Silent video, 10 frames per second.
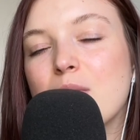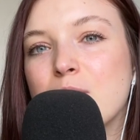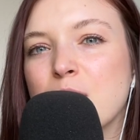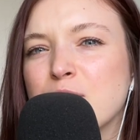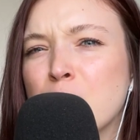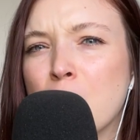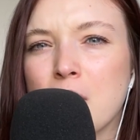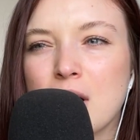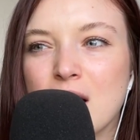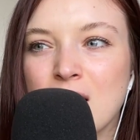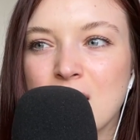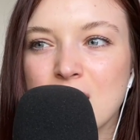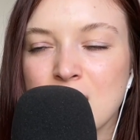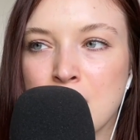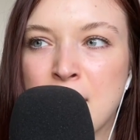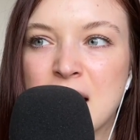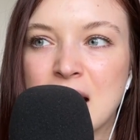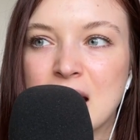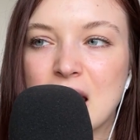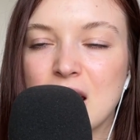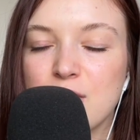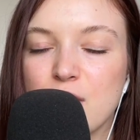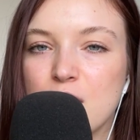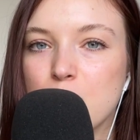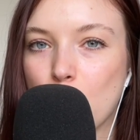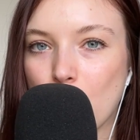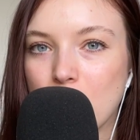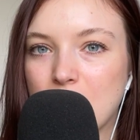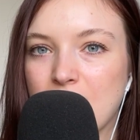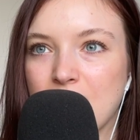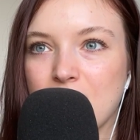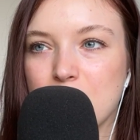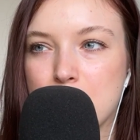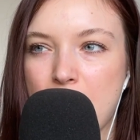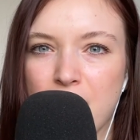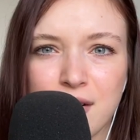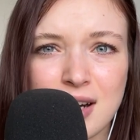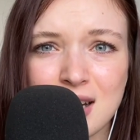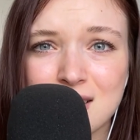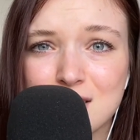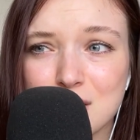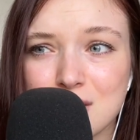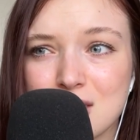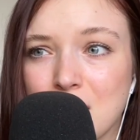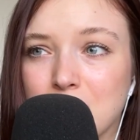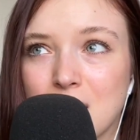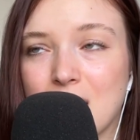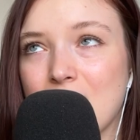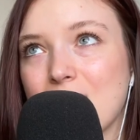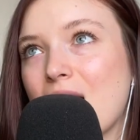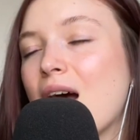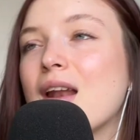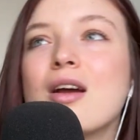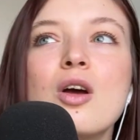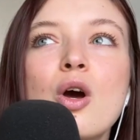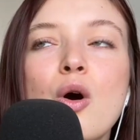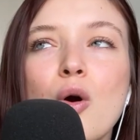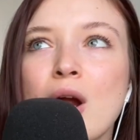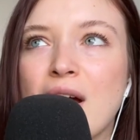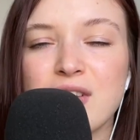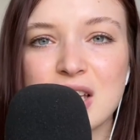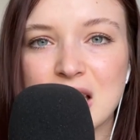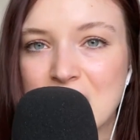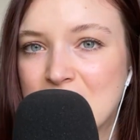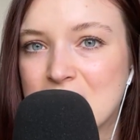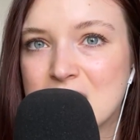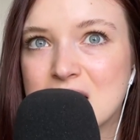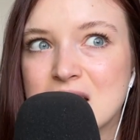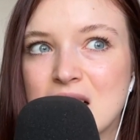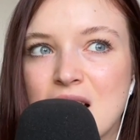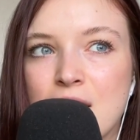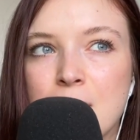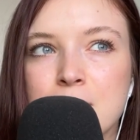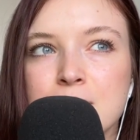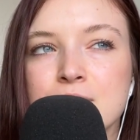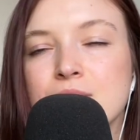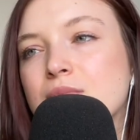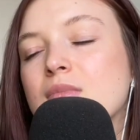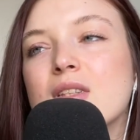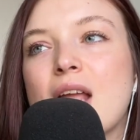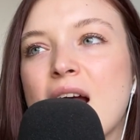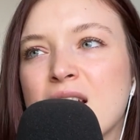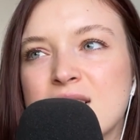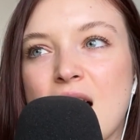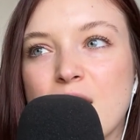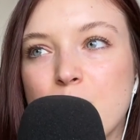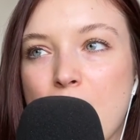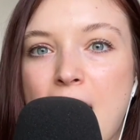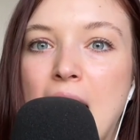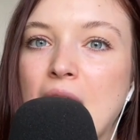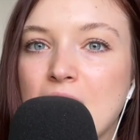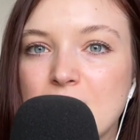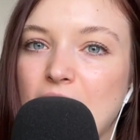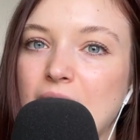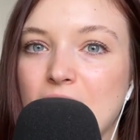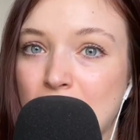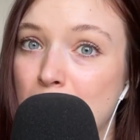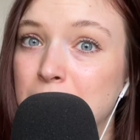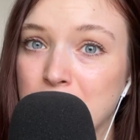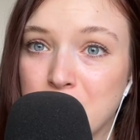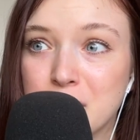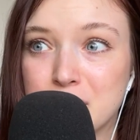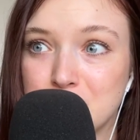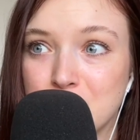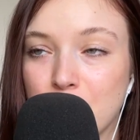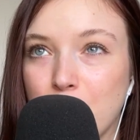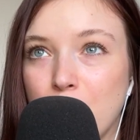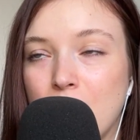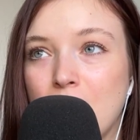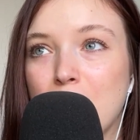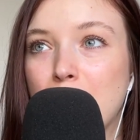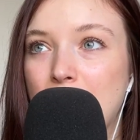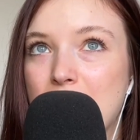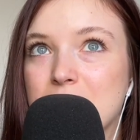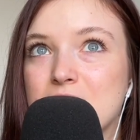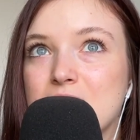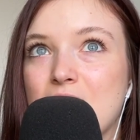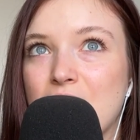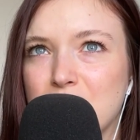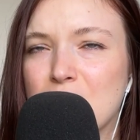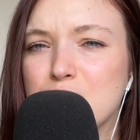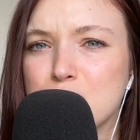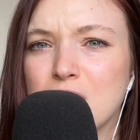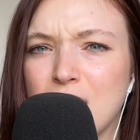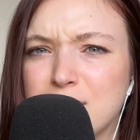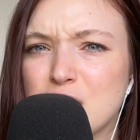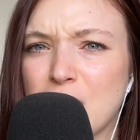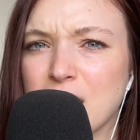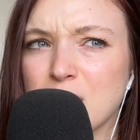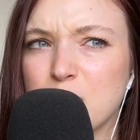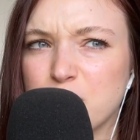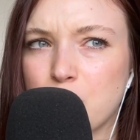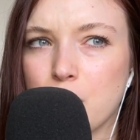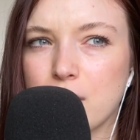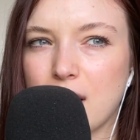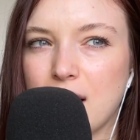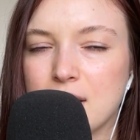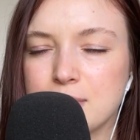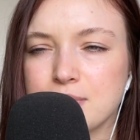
before committing even more, like marriage or something like that, or having kids. That is, like, way, like, a couple years, but I think you should live together before then.